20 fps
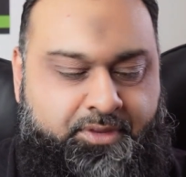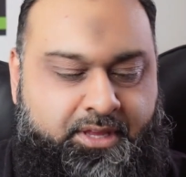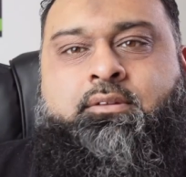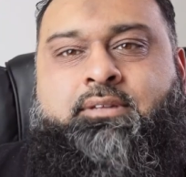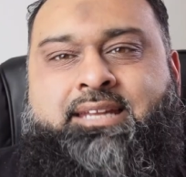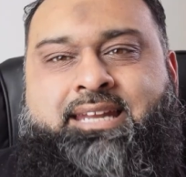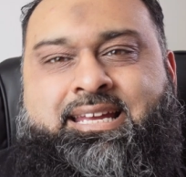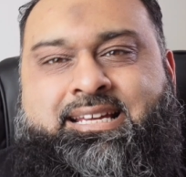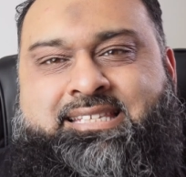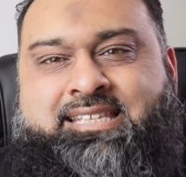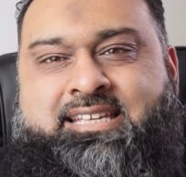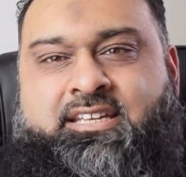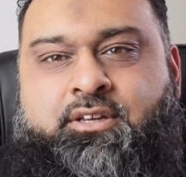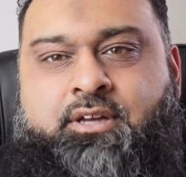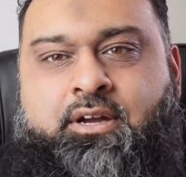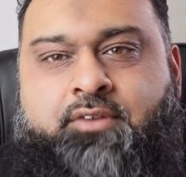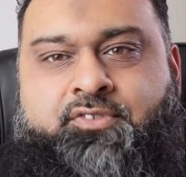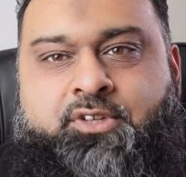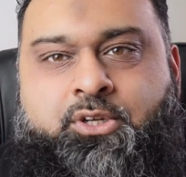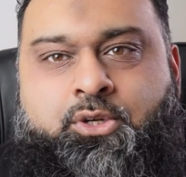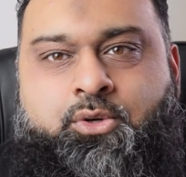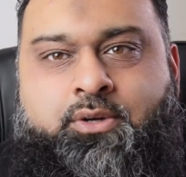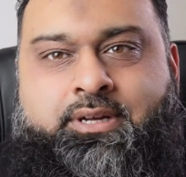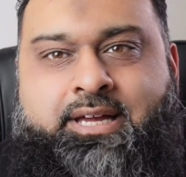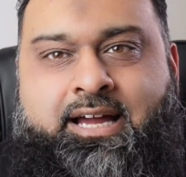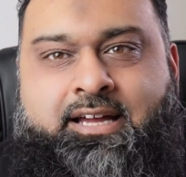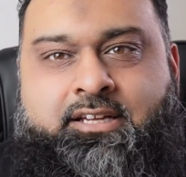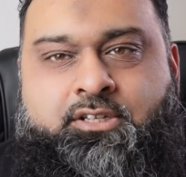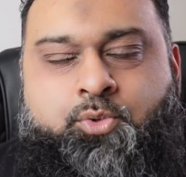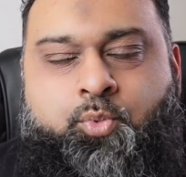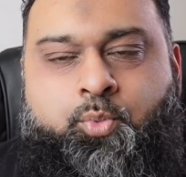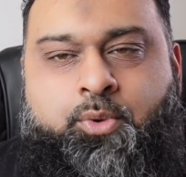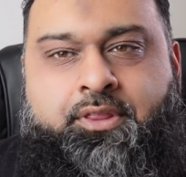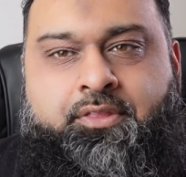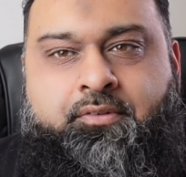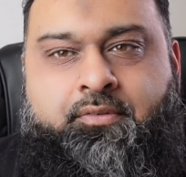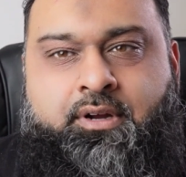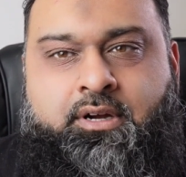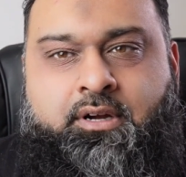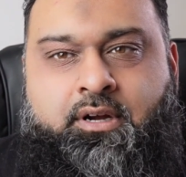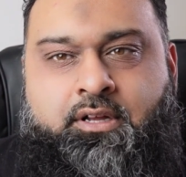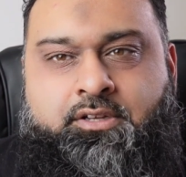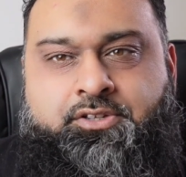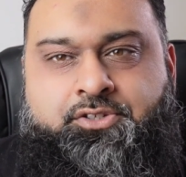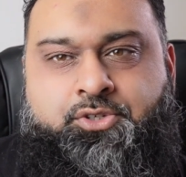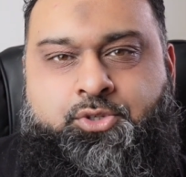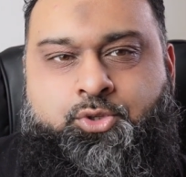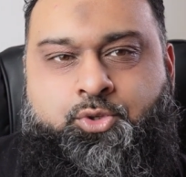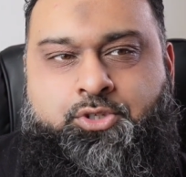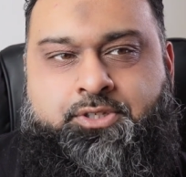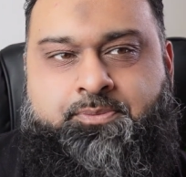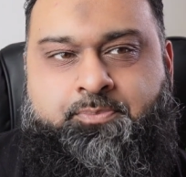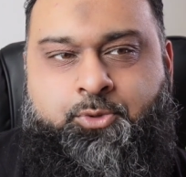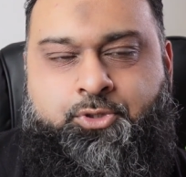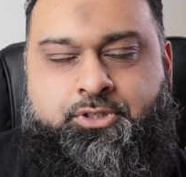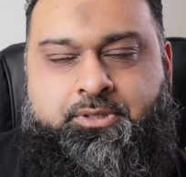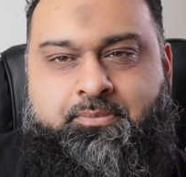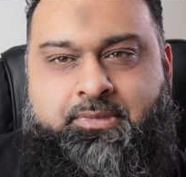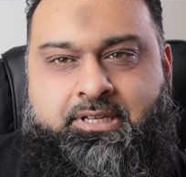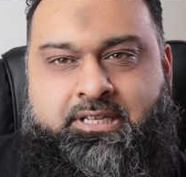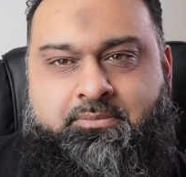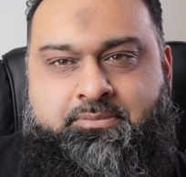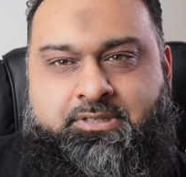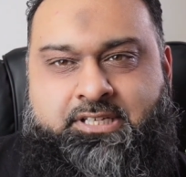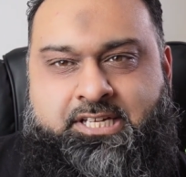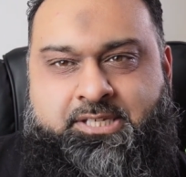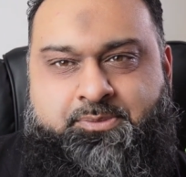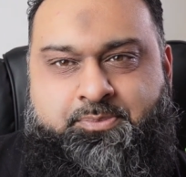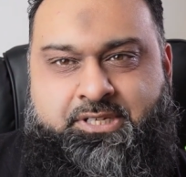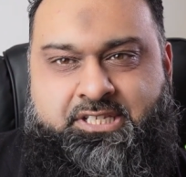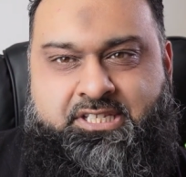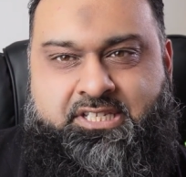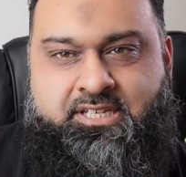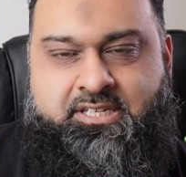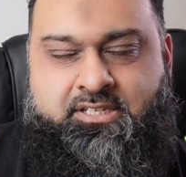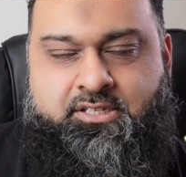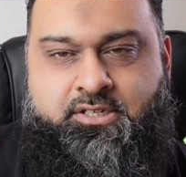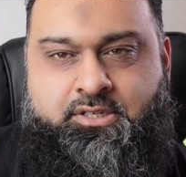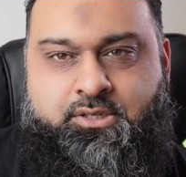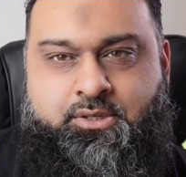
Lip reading: The next thing you have to look at with regards to small to medium sized businesses